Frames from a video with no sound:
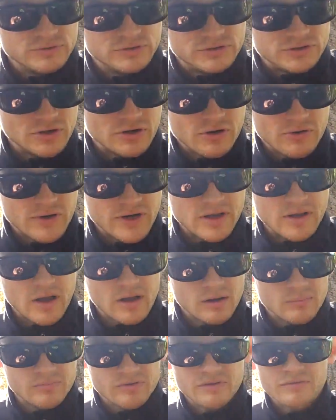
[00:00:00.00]
sugary
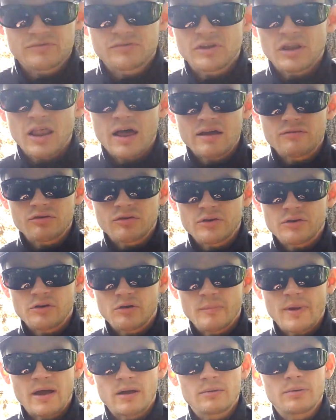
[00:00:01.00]
gobs of saliva in
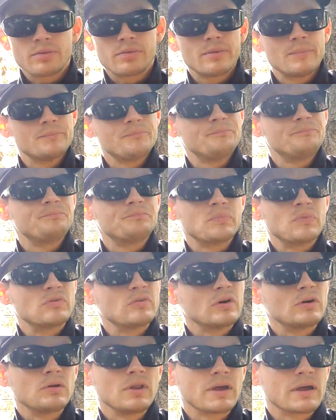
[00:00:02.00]
your mouth.
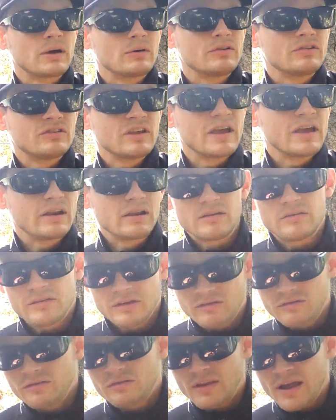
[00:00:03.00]
So like I was saying, it's
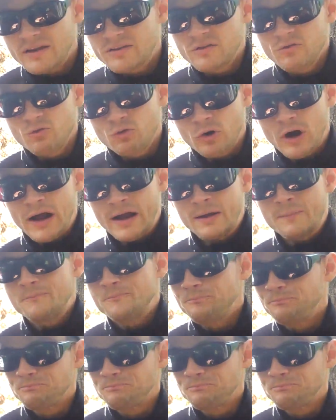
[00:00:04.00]
nice and dry.